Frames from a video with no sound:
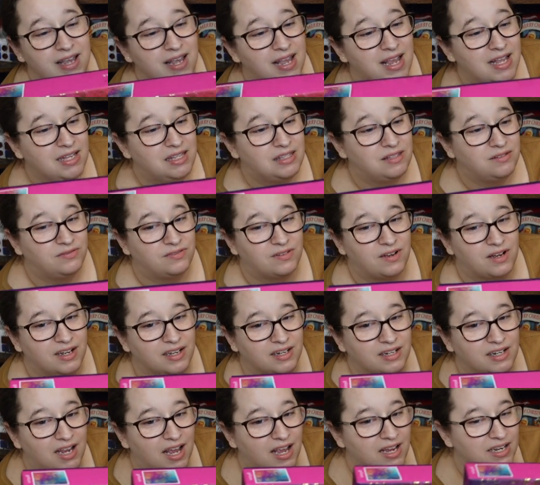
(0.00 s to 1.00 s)
It's
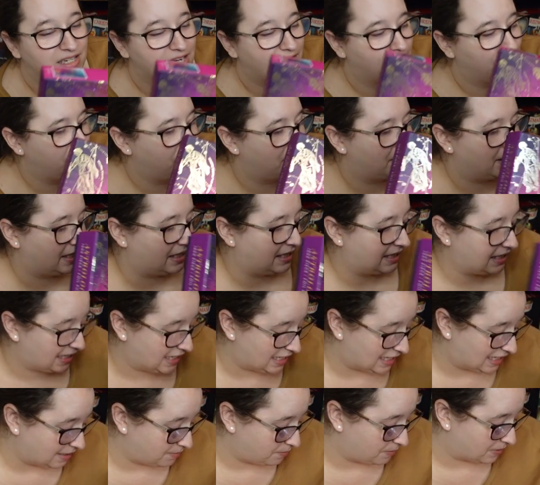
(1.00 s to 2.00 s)
fun. I definitely want to
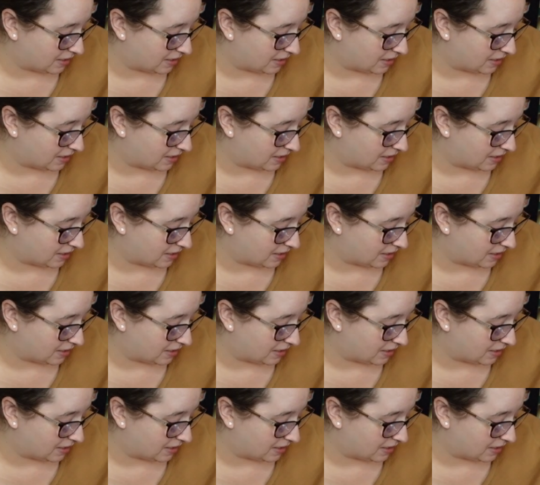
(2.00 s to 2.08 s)
keep